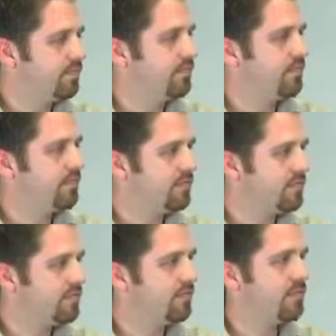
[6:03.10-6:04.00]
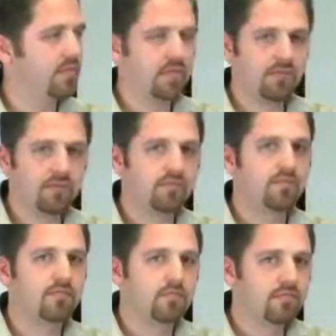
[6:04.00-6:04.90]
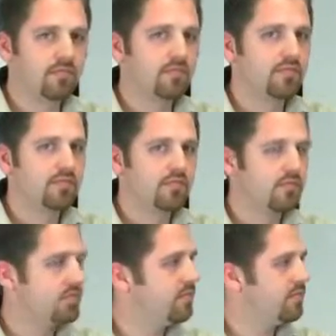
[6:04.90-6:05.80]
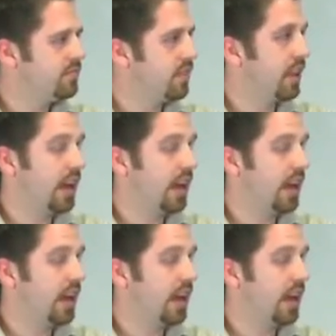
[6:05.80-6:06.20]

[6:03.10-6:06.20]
or whatever Ethernet device that you have, right?